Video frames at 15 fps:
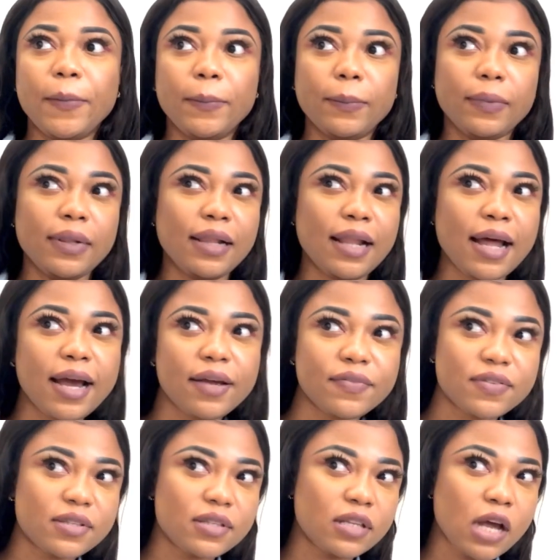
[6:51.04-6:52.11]

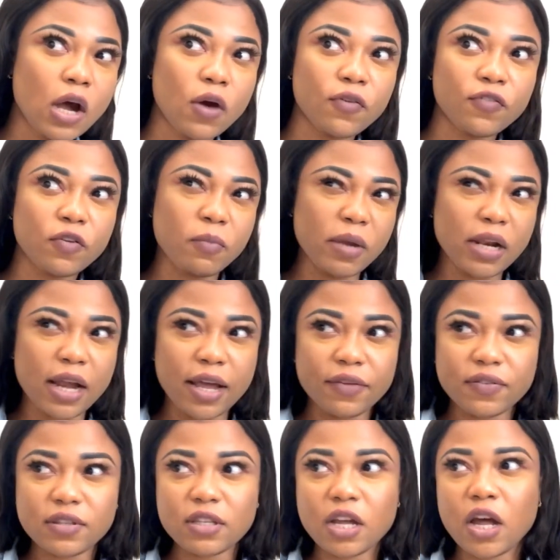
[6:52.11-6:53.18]
lifestyle, female
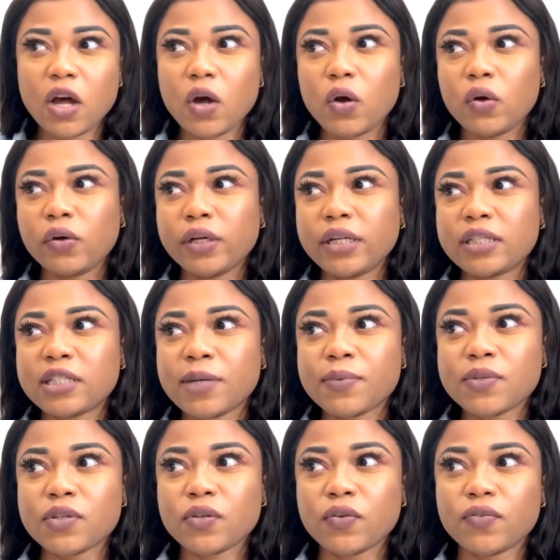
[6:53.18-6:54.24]
lifestyle in terms of
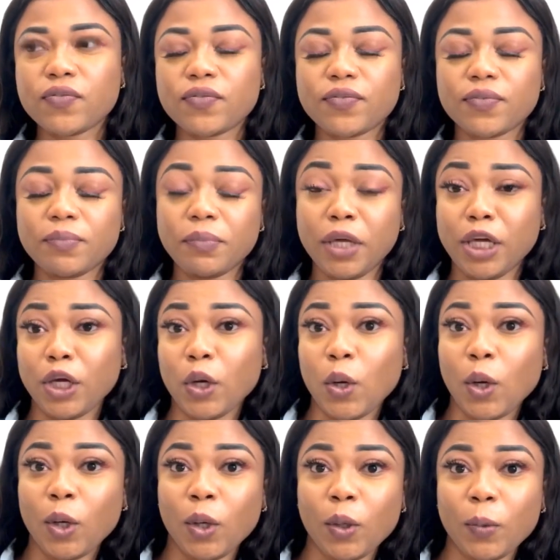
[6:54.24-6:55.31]

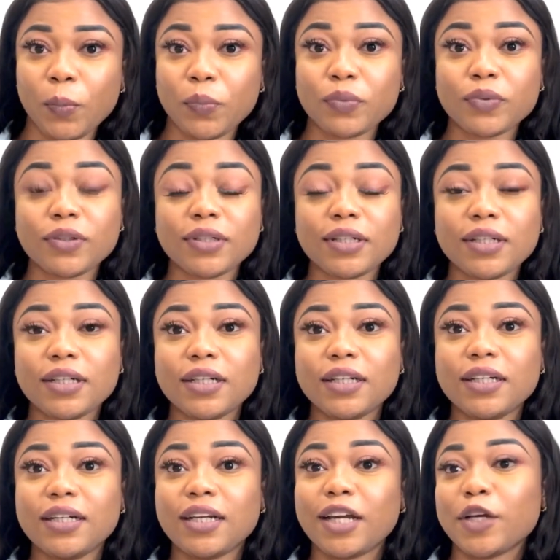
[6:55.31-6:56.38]
makeup,
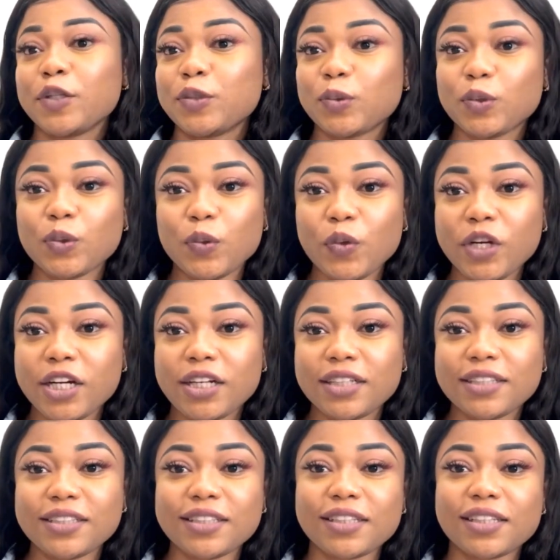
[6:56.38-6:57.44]
hair
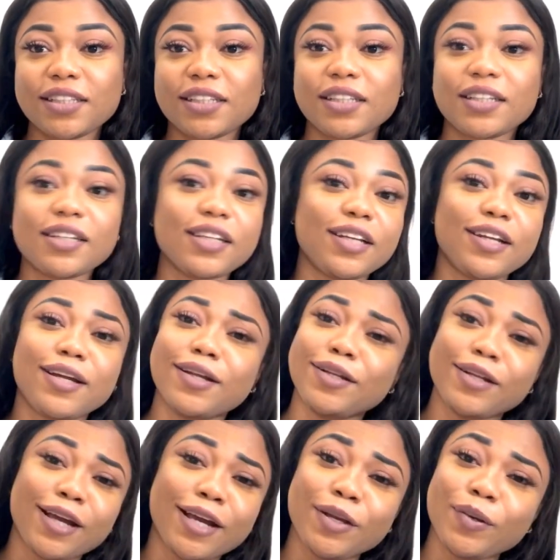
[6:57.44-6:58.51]
tutorials. I
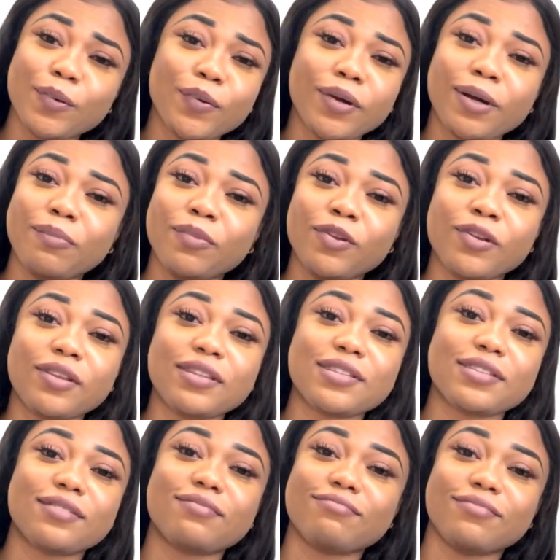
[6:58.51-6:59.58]
know I'm not
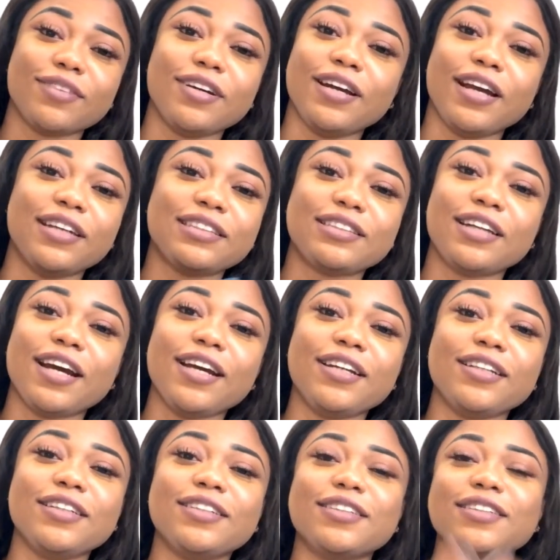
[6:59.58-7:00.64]
a
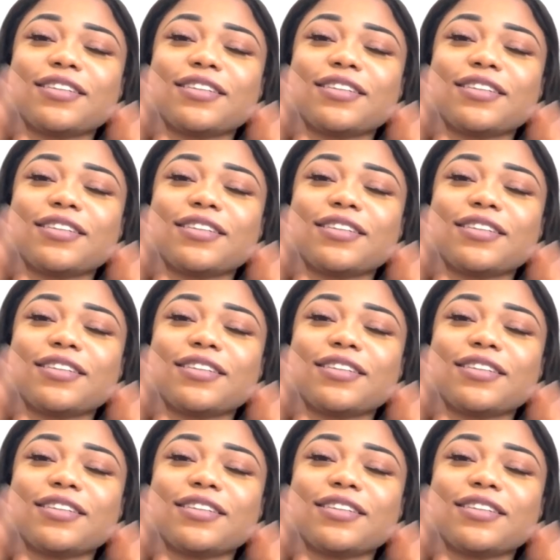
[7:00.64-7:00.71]
hairstylist.